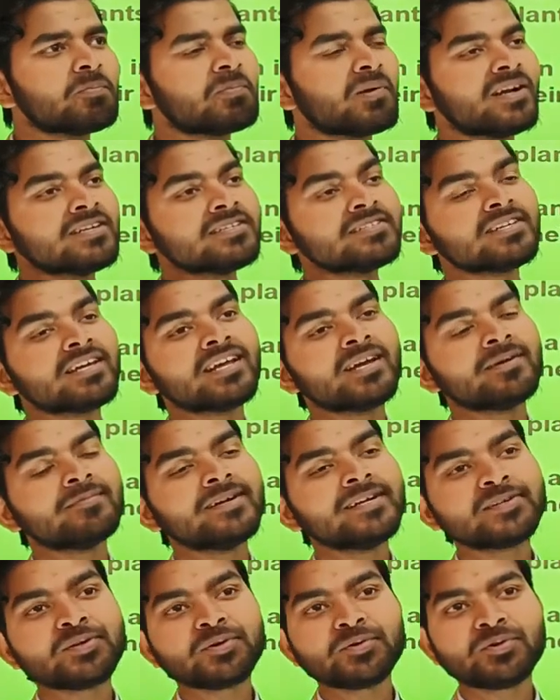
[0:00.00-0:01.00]
plants are
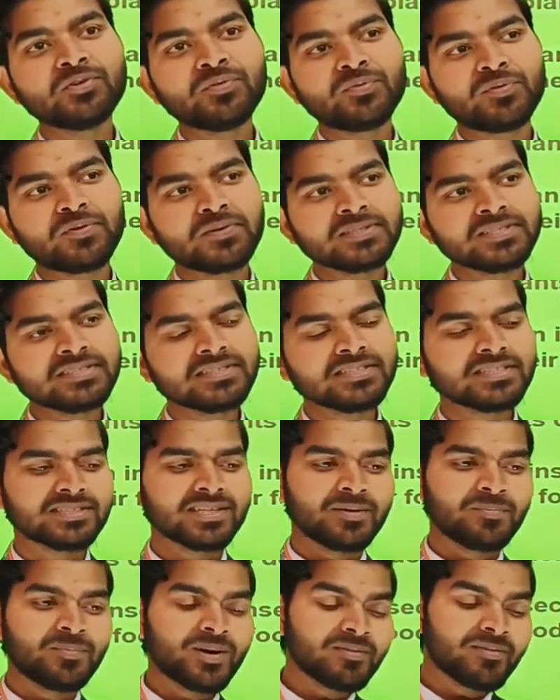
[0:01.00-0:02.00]
able to do
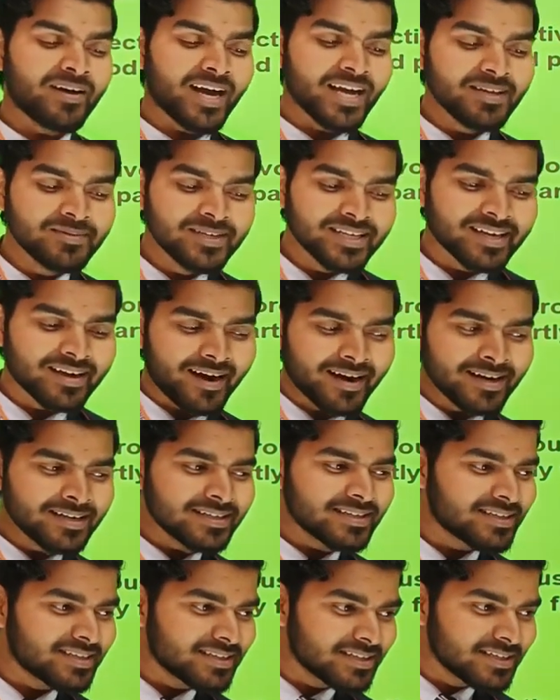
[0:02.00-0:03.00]
photosynthesis, but why we
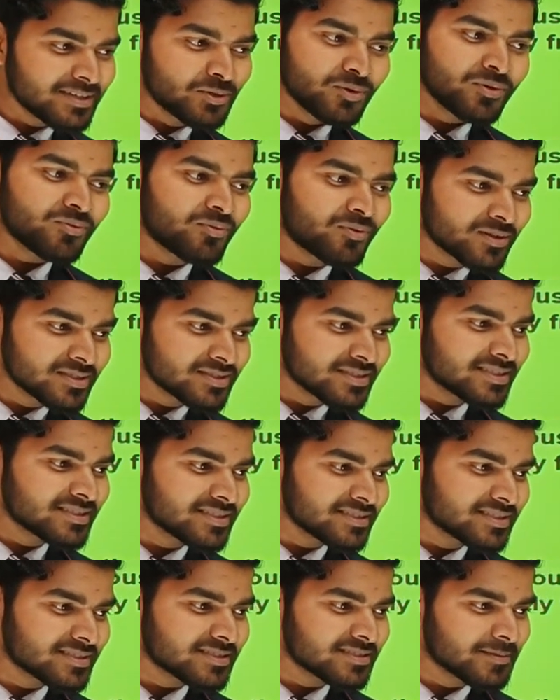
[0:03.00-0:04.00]
can't do
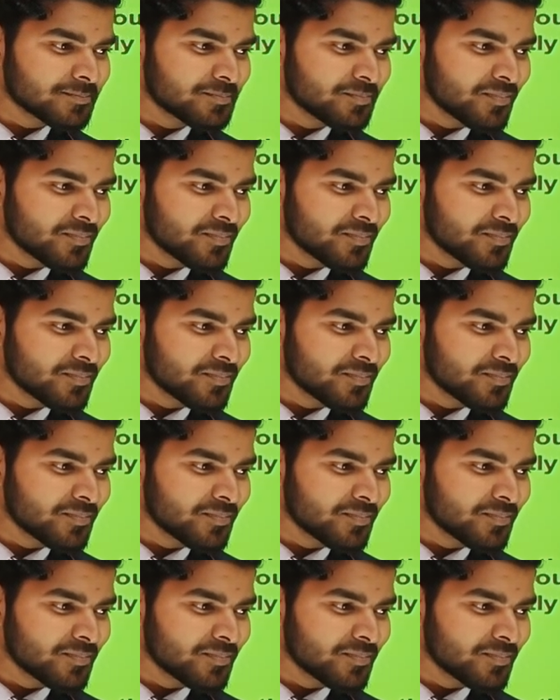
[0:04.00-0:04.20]
photosynthesis?